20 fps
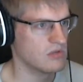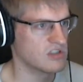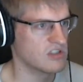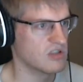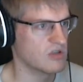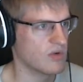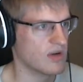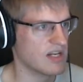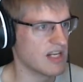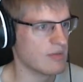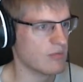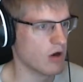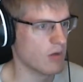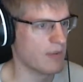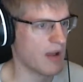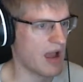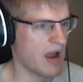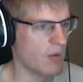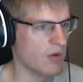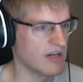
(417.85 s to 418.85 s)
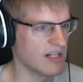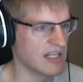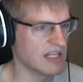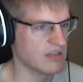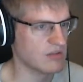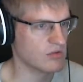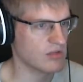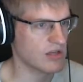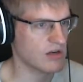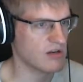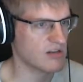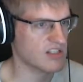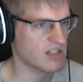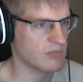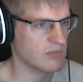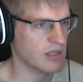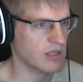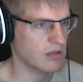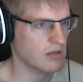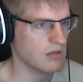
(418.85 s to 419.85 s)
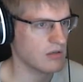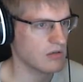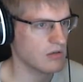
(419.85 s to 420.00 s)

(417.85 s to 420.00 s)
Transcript: Do I need more power to get through there or something?